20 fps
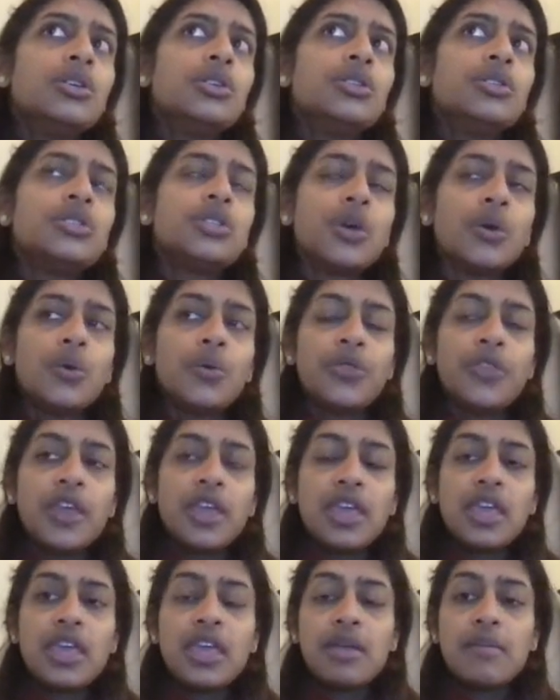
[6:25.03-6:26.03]
So
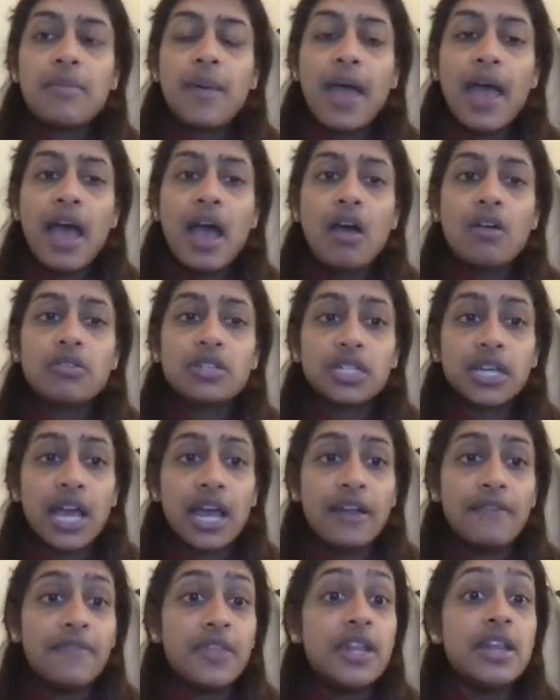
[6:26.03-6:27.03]
thinking about
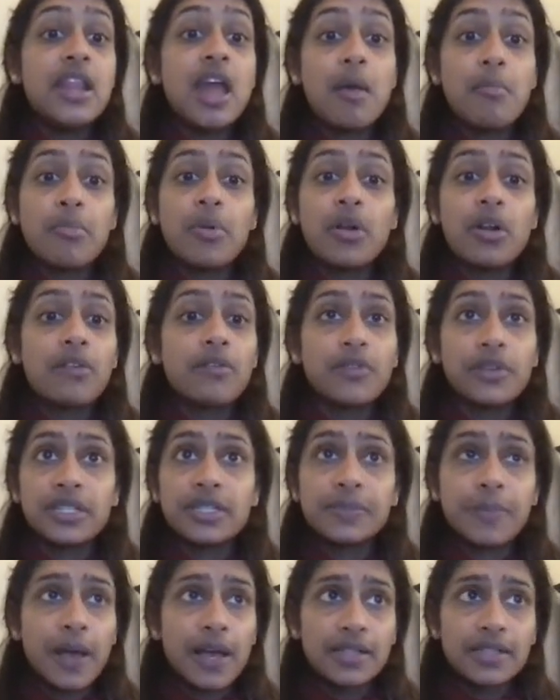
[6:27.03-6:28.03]
kind of the number of
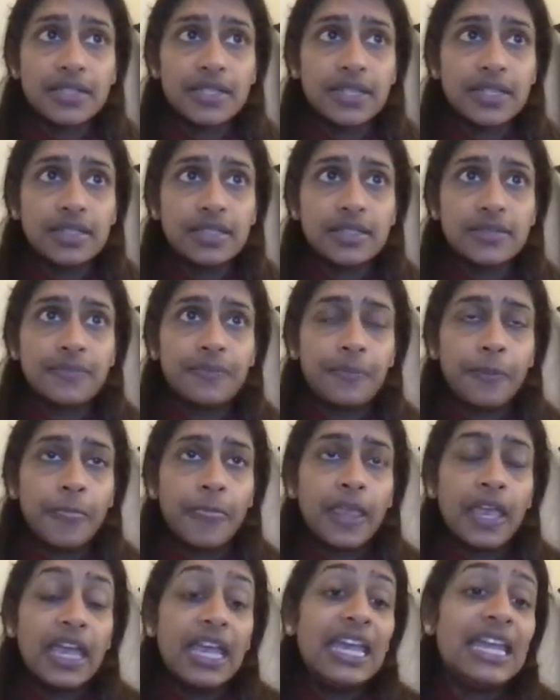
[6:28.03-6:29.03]
responses,
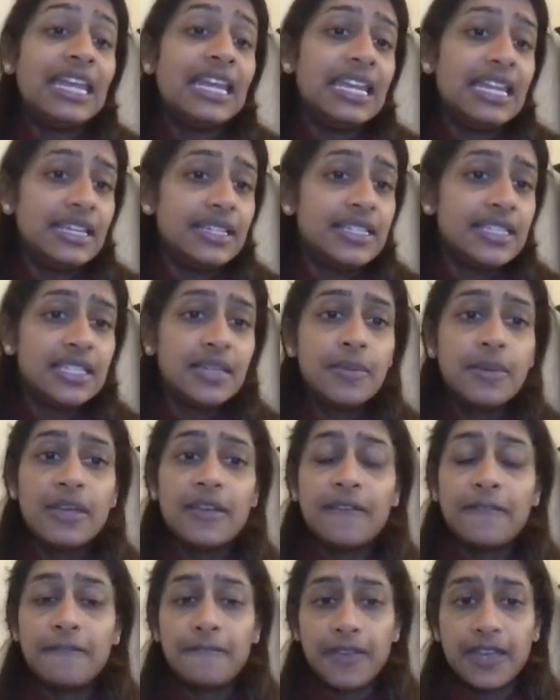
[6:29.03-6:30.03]
it needs to be
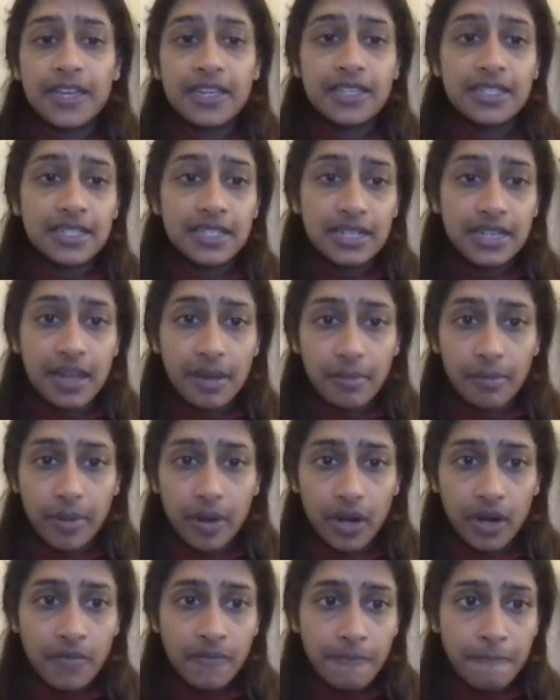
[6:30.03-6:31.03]
a fixed
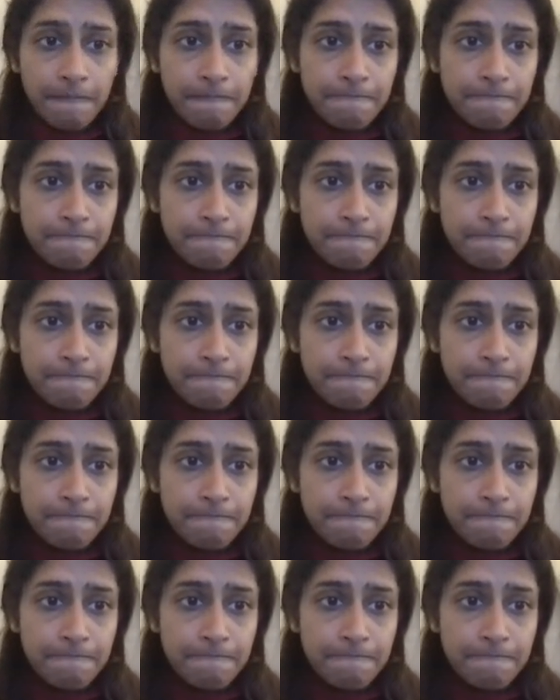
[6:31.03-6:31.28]
number.